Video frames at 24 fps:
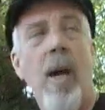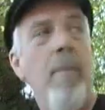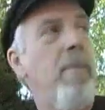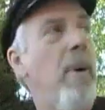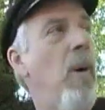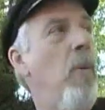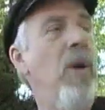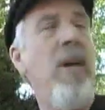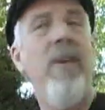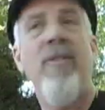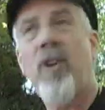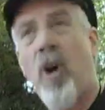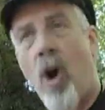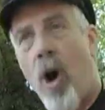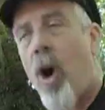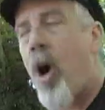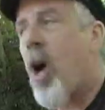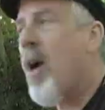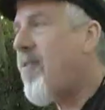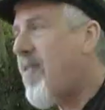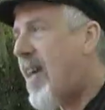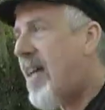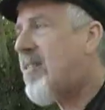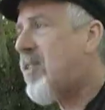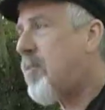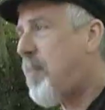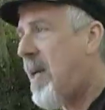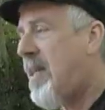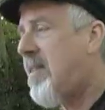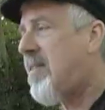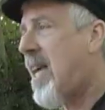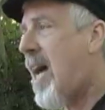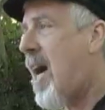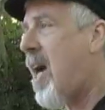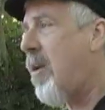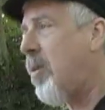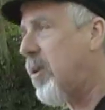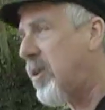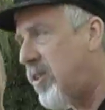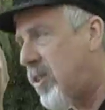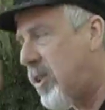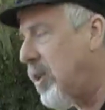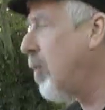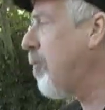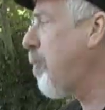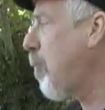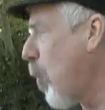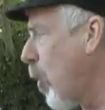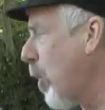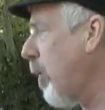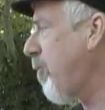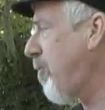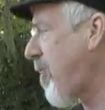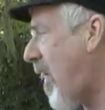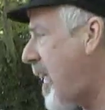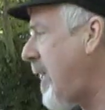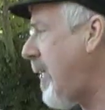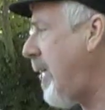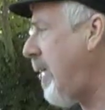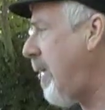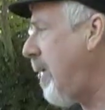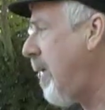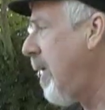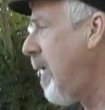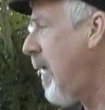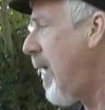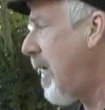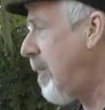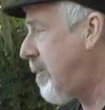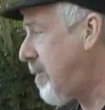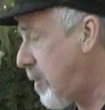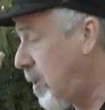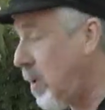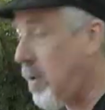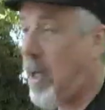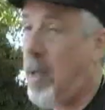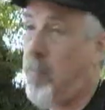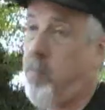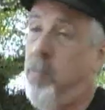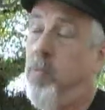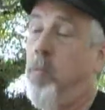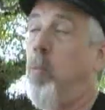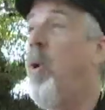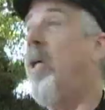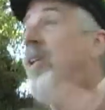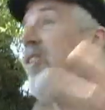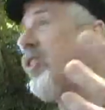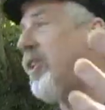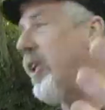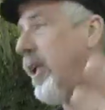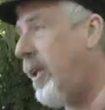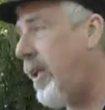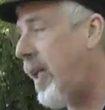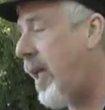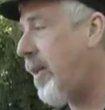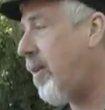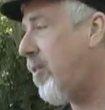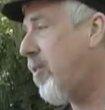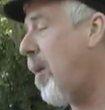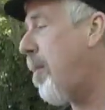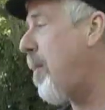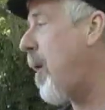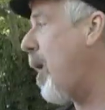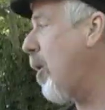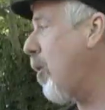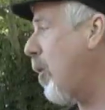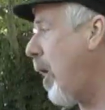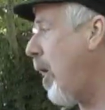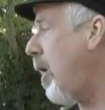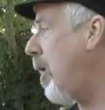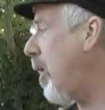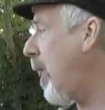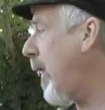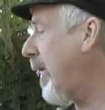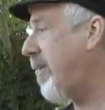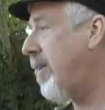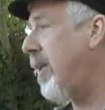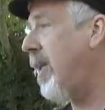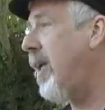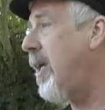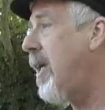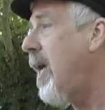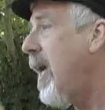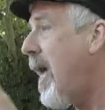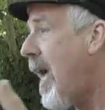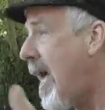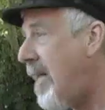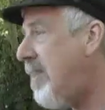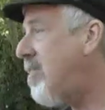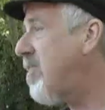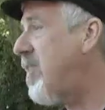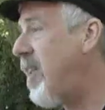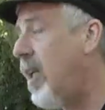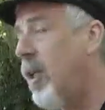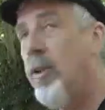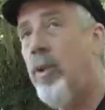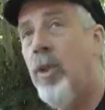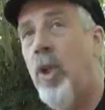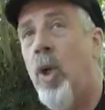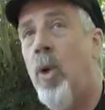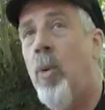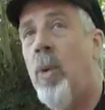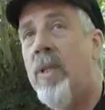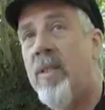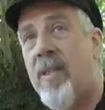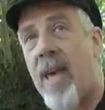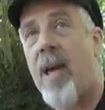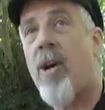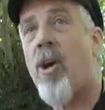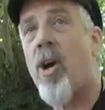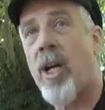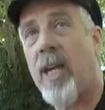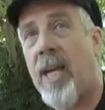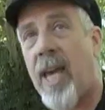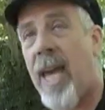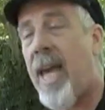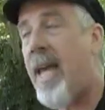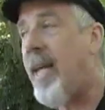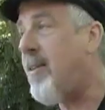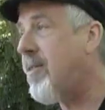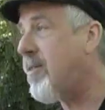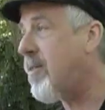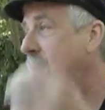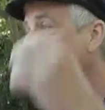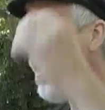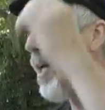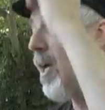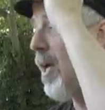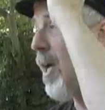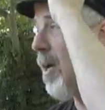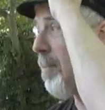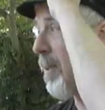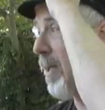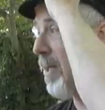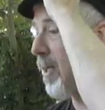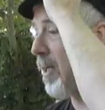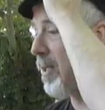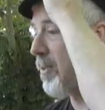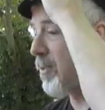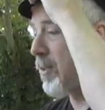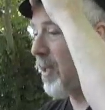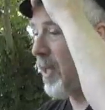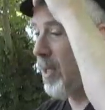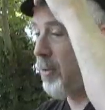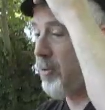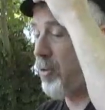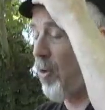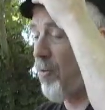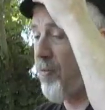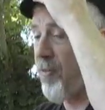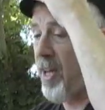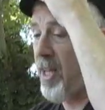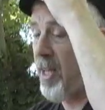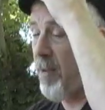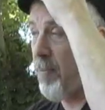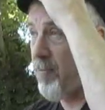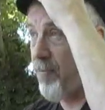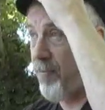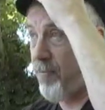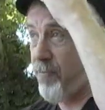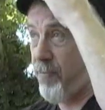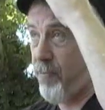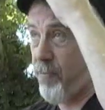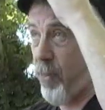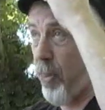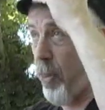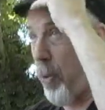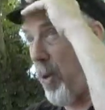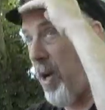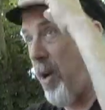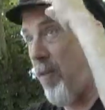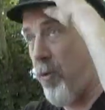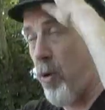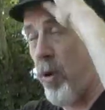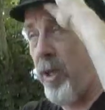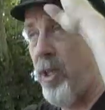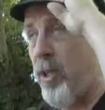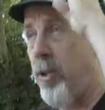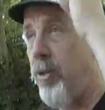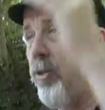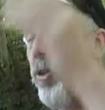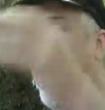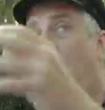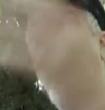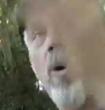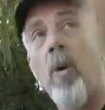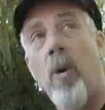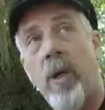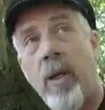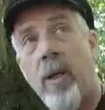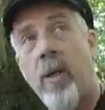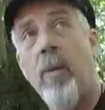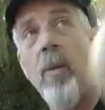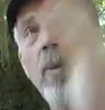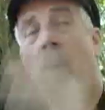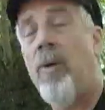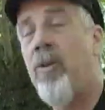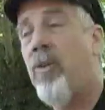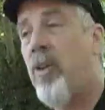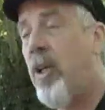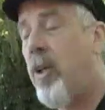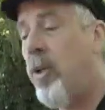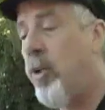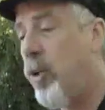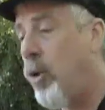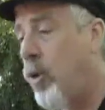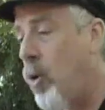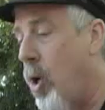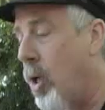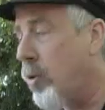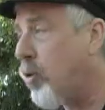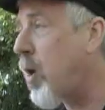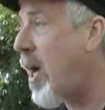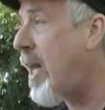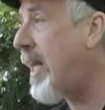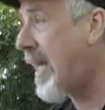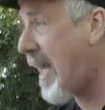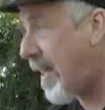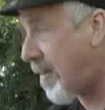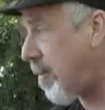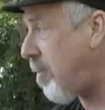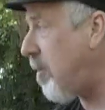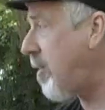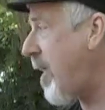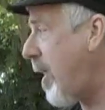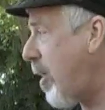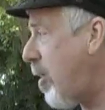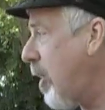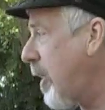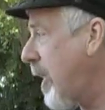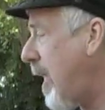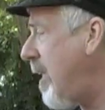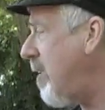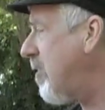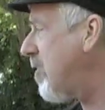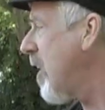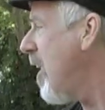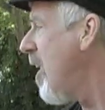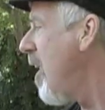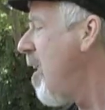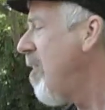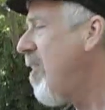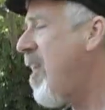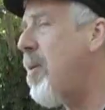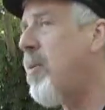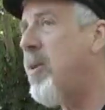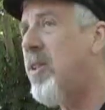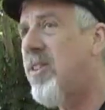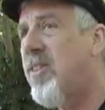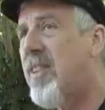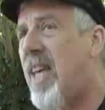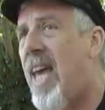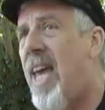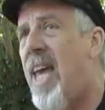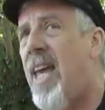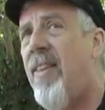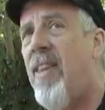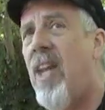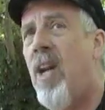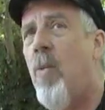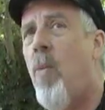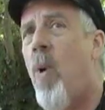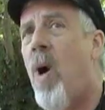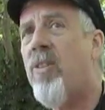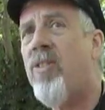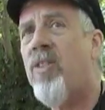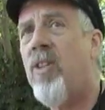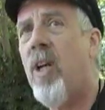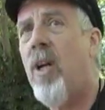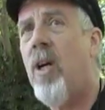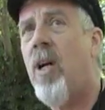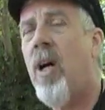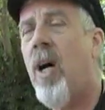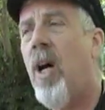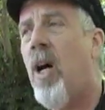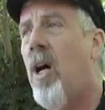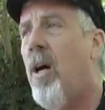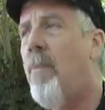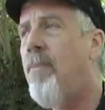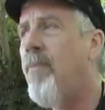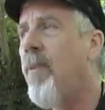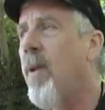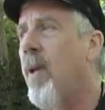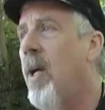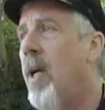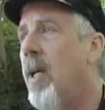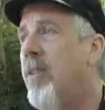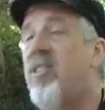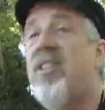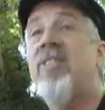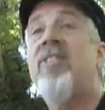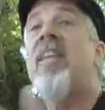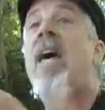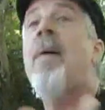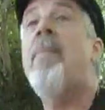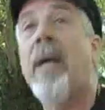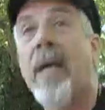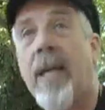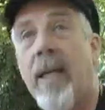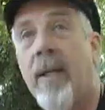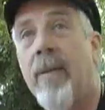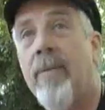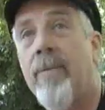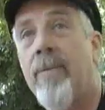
But we've carved that space out. We're still work fighting and still wishing that some, like the ACLU would take our case, because it's so funny, 3 or 4 years ago when I was here in New York trying to get them to take our case, they were saying that it wasn't a systemic.